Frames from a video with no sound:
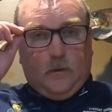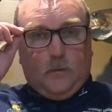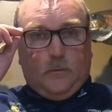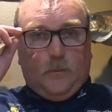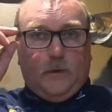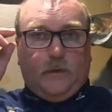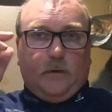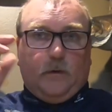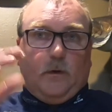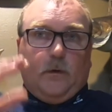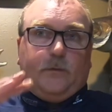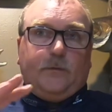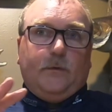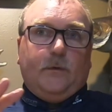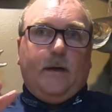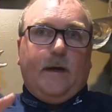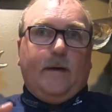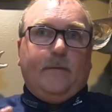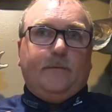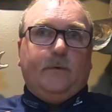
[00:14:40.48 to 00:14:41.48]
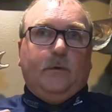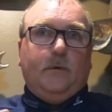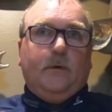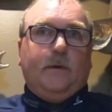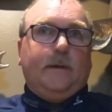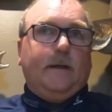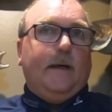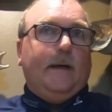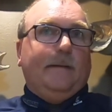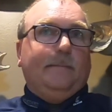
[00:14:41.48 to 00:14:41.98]
but you also have to
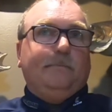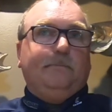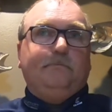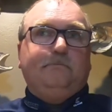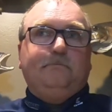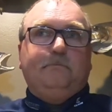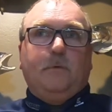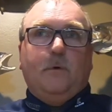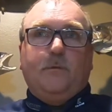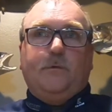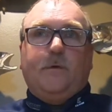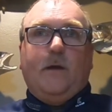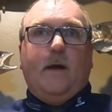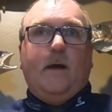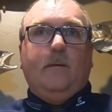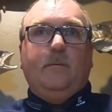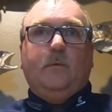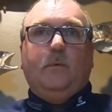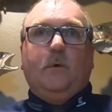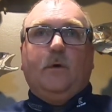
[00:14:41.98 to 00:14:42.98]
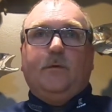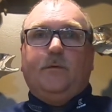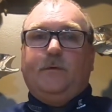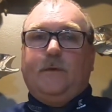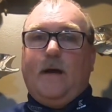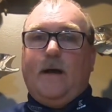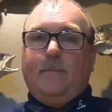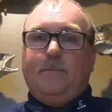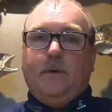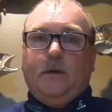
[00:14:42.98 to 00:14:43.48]
look at, there's times where a
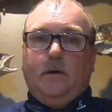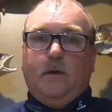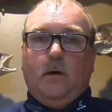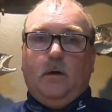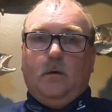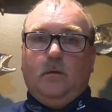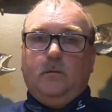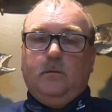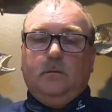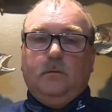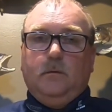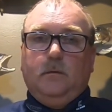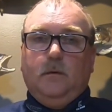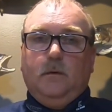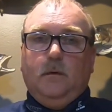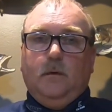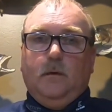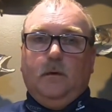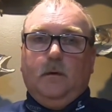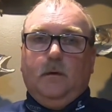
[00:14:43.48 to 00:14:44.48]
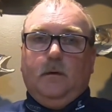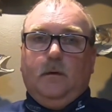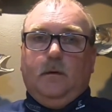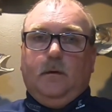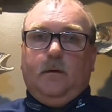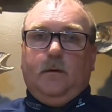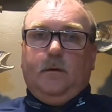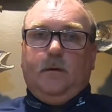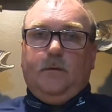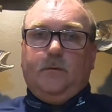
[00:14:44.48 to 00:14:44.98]
stop and go
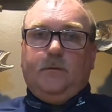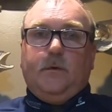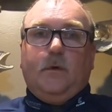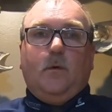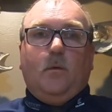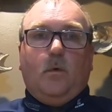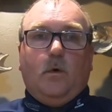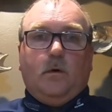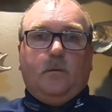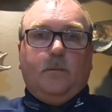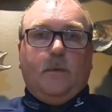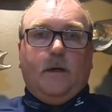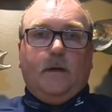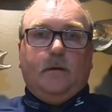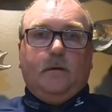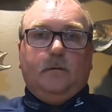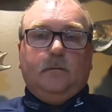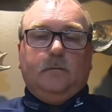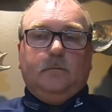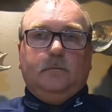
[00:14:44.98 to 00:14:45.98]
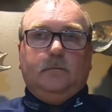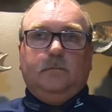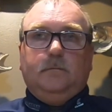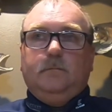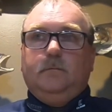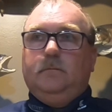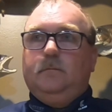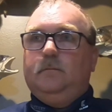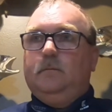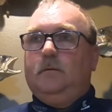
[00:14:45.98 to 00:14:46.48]
is going to work better.
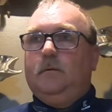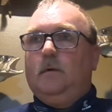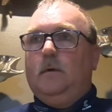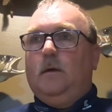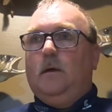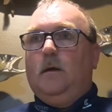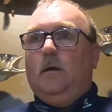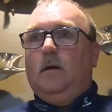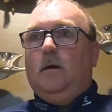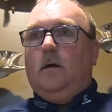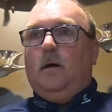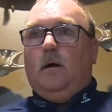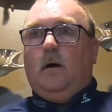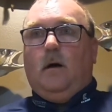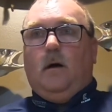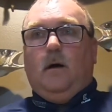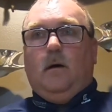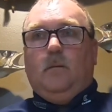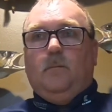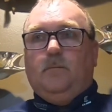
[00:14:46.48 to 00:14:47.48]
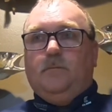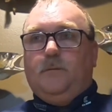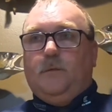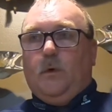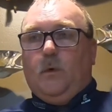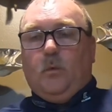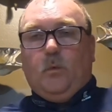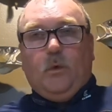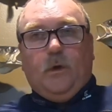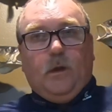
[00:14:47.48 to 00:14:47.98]
You
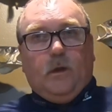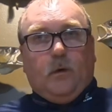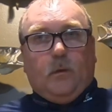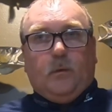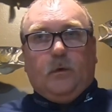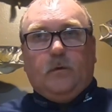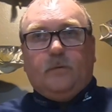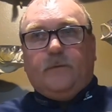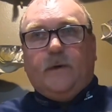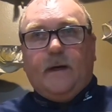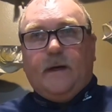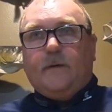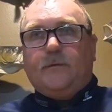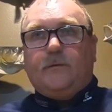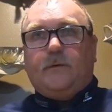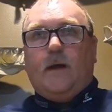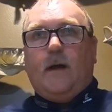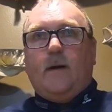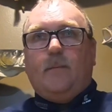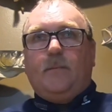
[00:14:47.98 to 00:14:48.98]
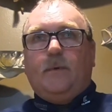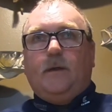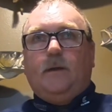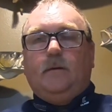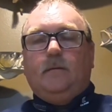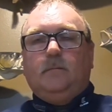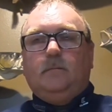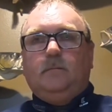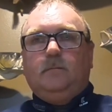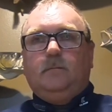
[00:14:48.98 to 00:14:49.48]
know, reeling real fast, stopping
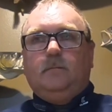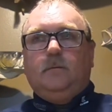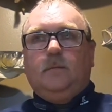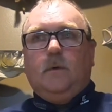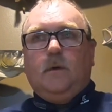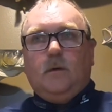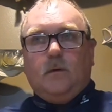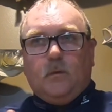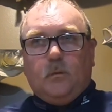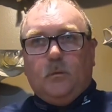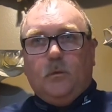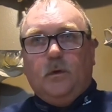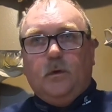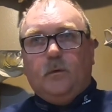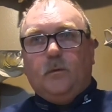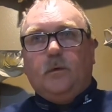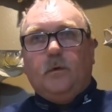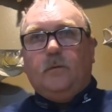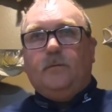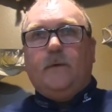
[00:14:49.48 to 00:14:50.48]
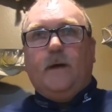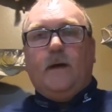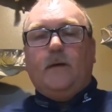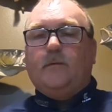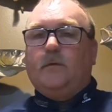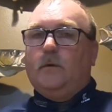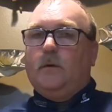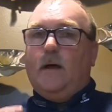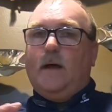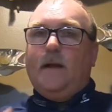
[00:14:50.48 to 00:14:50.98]
it, reeling real
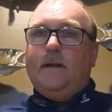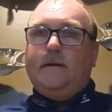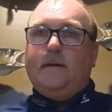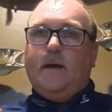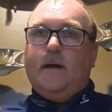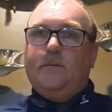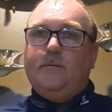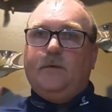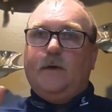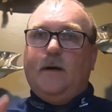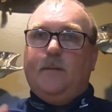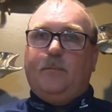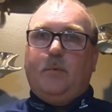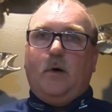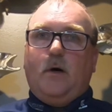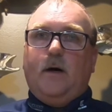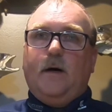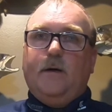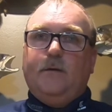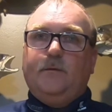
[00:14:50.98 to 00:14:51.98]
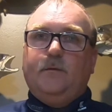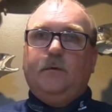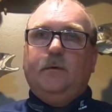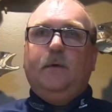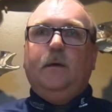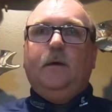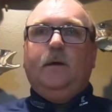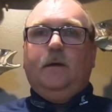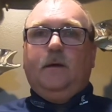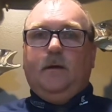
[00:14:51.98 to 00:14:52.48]
fast. A lot of times that pause
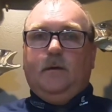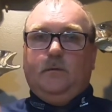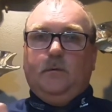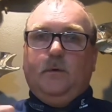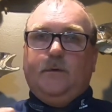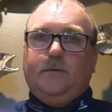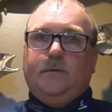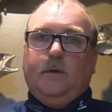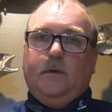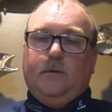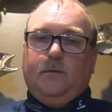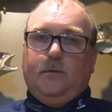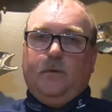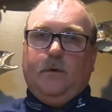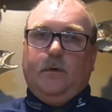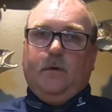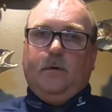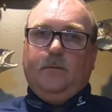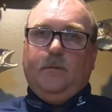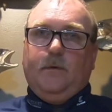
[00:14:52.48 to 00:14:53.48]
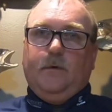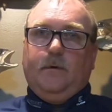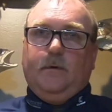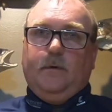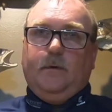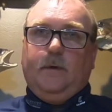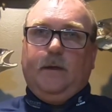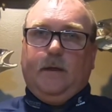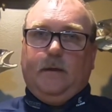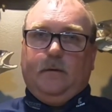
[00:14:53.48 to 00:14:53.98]
is what's going to trigger them to
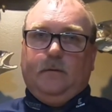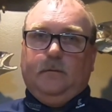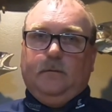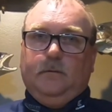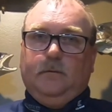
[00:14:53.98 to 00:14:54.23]
hit.